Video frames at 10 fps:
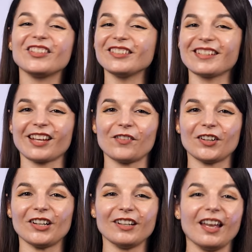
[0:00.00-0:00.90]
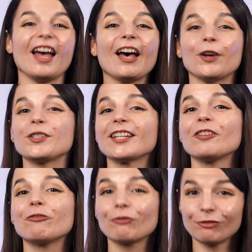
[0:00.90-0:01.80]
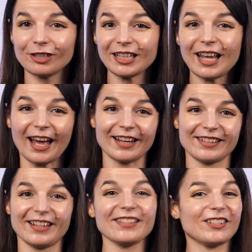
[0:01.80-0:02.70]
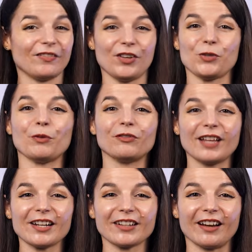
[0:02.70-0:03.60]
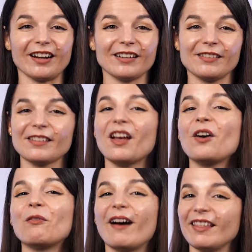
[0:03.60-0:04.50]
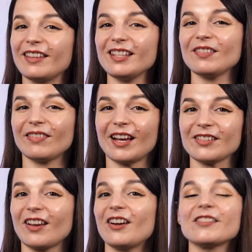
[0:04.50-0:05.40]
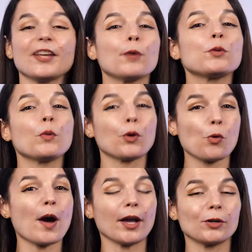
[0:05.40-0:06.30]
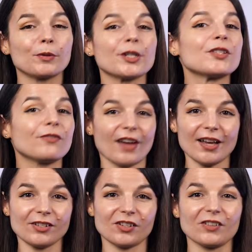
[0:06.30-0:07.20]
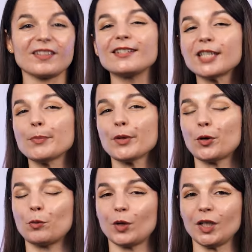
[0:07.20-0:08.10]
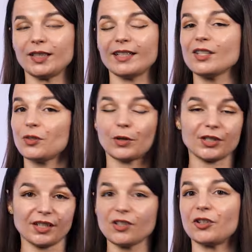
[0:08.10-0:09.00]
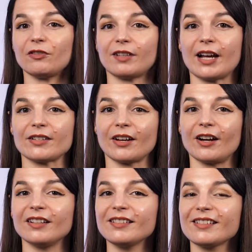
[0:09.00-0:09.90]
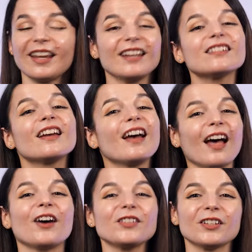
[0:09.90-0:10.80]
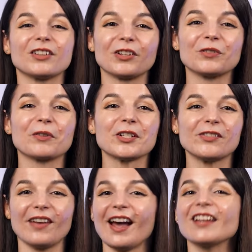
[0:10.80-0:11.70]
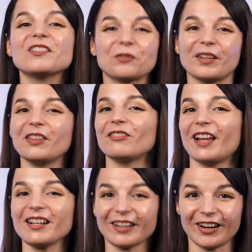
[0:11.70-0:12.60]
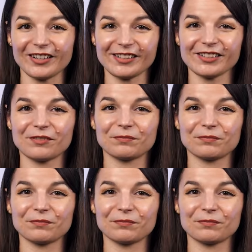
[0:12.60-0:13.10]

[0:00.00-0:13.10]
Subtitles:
you'll discover how to get free access to visual flashcards, why these flashcards help you acquire words faster than typical word lists or digital flashcards, and how to learn words fast with the flashcards.